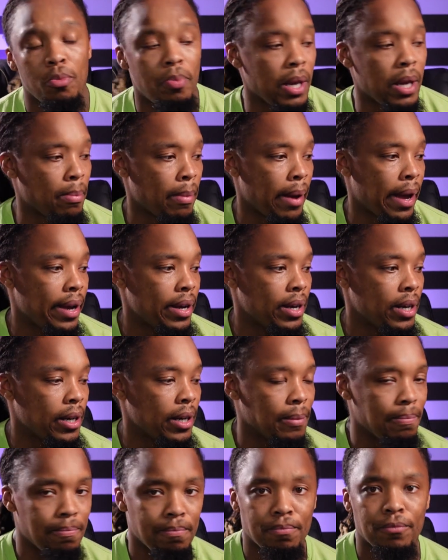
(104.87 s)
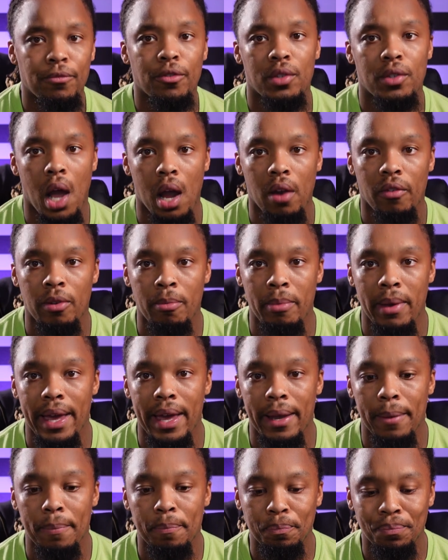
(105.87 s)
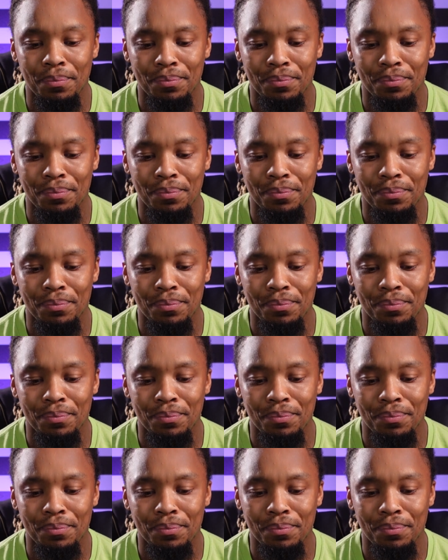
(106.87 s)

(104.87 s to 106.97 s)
pick my photography bag.